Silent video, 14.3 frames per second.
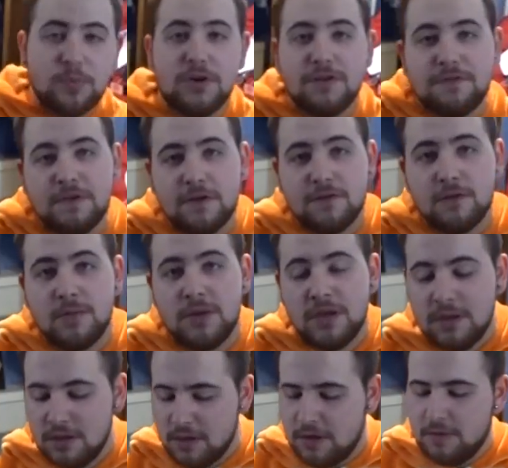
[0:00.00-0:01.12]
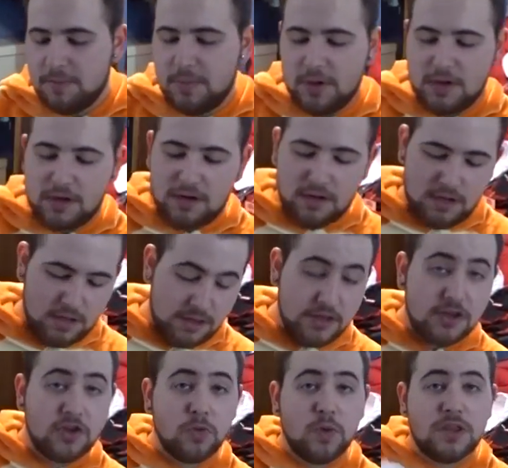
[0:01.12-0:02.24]
pretty fun for me, but
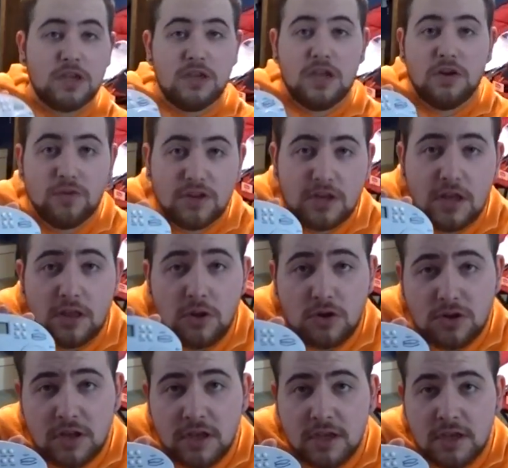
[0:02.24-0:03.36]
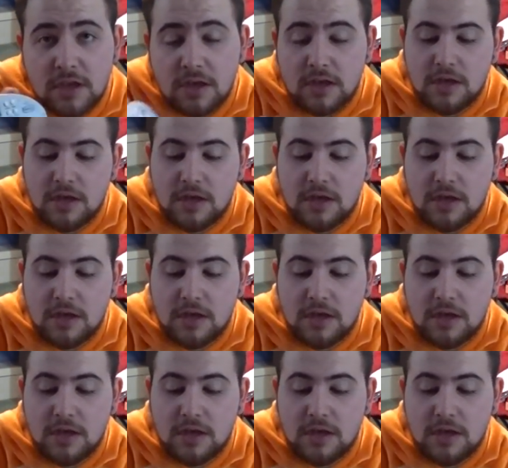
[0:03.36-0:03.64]
this is what the NetReset looks like.